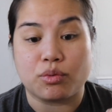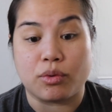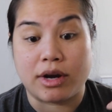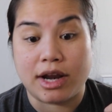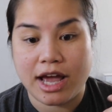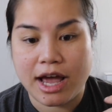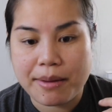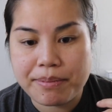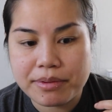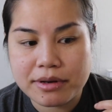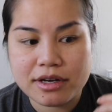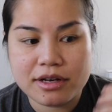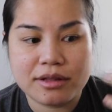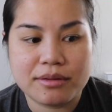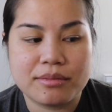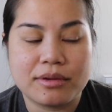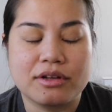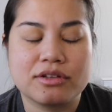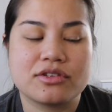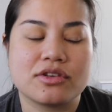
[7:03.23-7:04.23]
What happened to
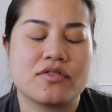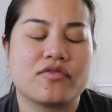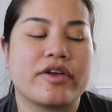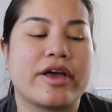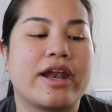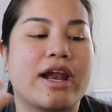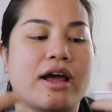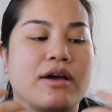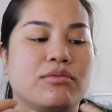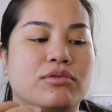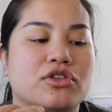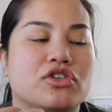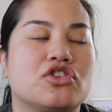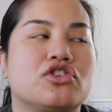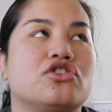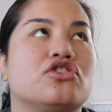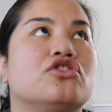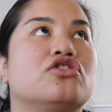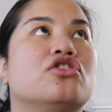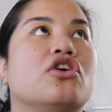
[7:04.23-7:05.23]
them? And stuff. And I was
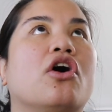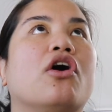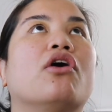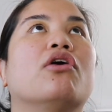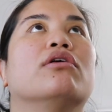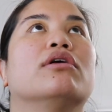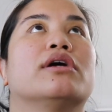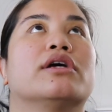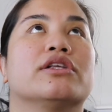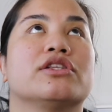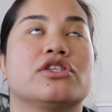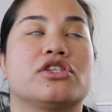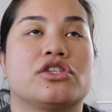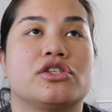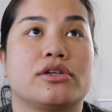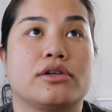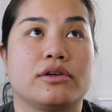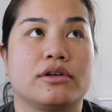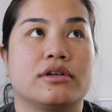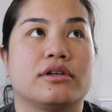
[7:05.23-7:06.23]
so
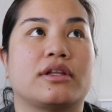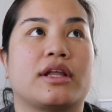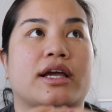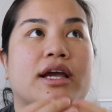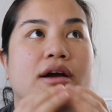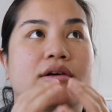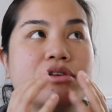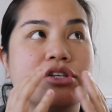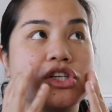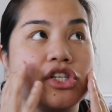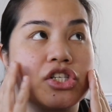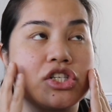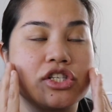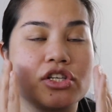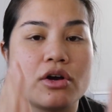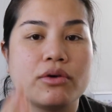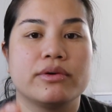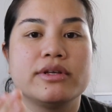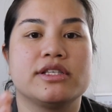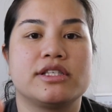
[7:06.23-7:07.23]
concerned. Like I was just
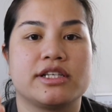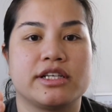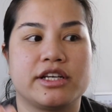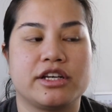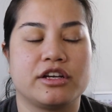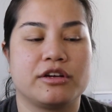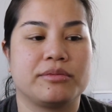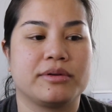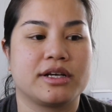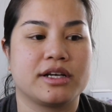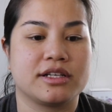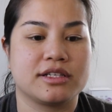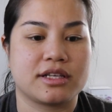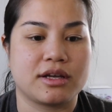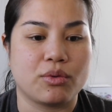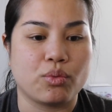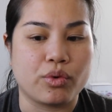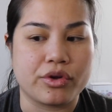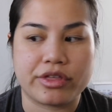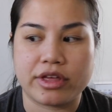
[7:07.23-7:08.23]
so insecure
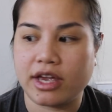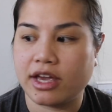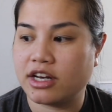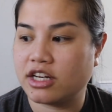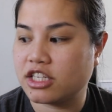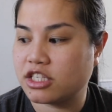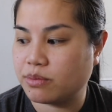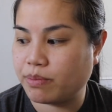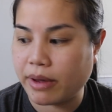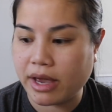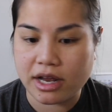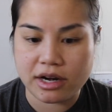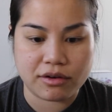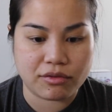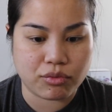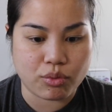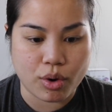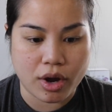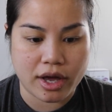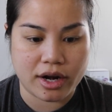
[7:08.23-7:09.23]
because within a span
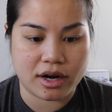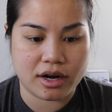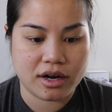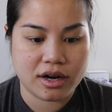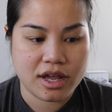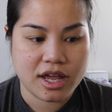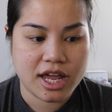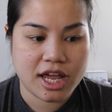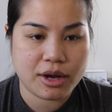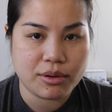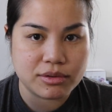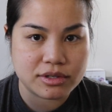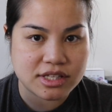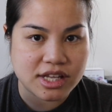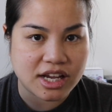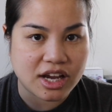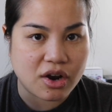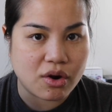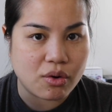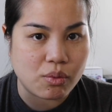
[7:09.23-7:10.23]
of what? It was
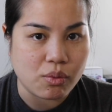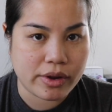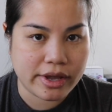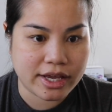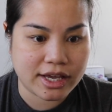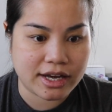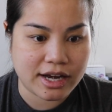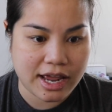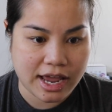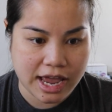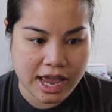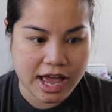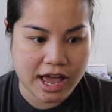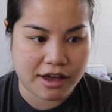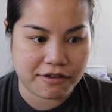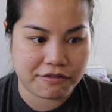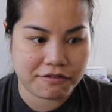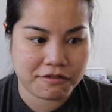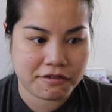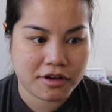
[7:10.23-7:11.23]
like a week and a
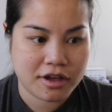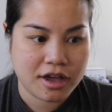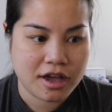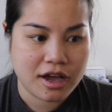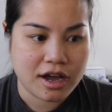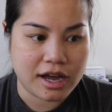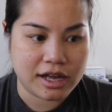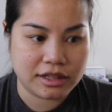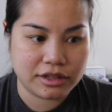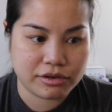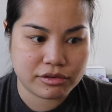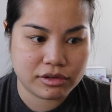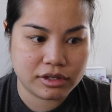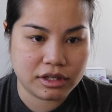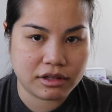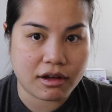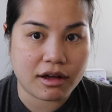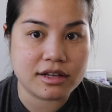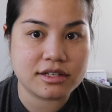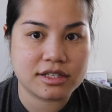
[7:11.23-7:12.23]
half. I literally
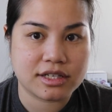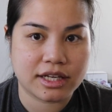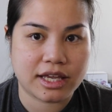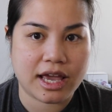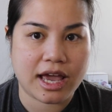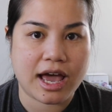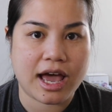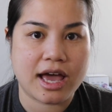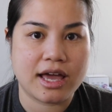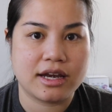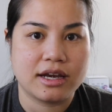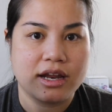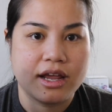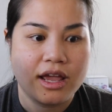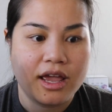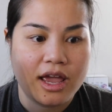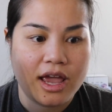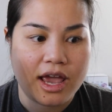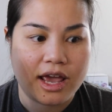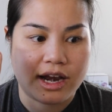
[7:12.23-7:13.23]
lost a cat
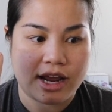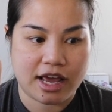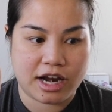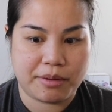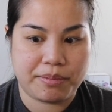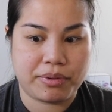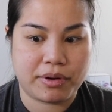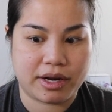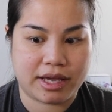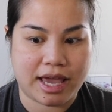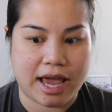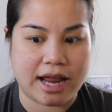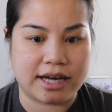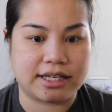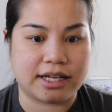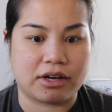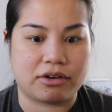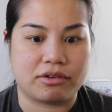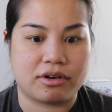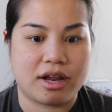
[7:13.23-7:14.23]
and I had to put a cat
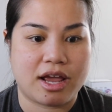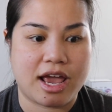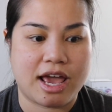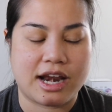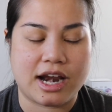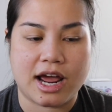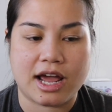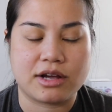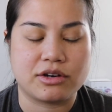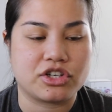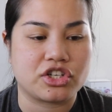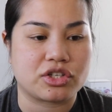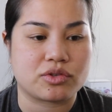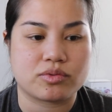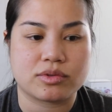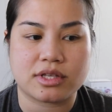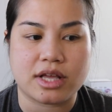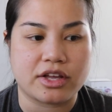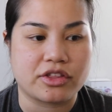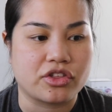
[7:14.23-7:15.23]
down. And I just
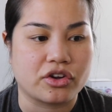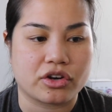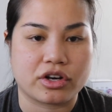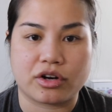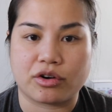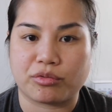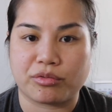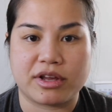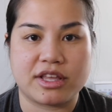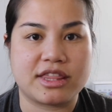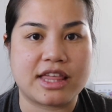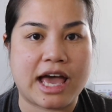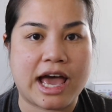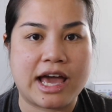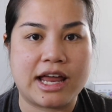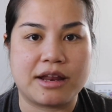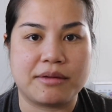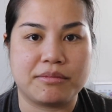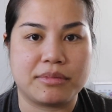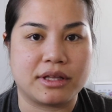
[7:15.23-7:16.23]
was like, they're going to read
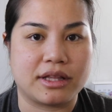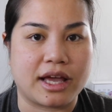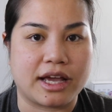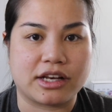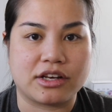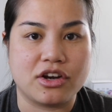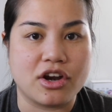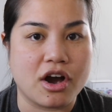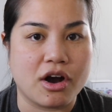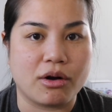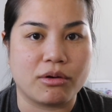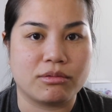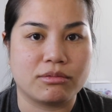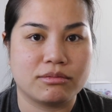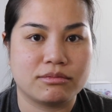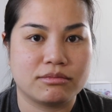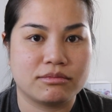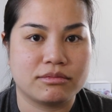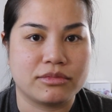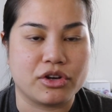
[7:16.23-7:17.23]
that and be like, no,
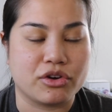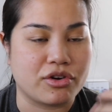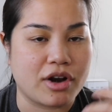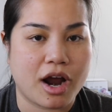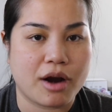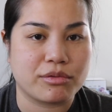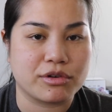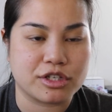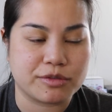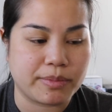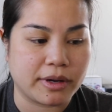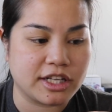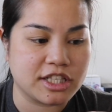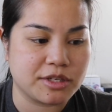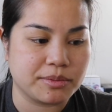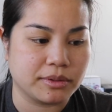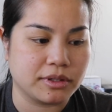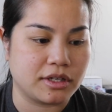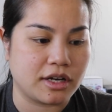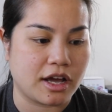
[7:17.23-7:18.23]
you're not
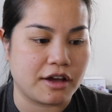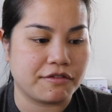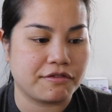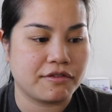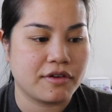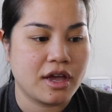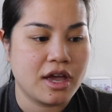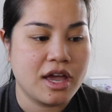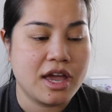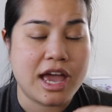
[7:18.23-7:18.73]
responsible enough.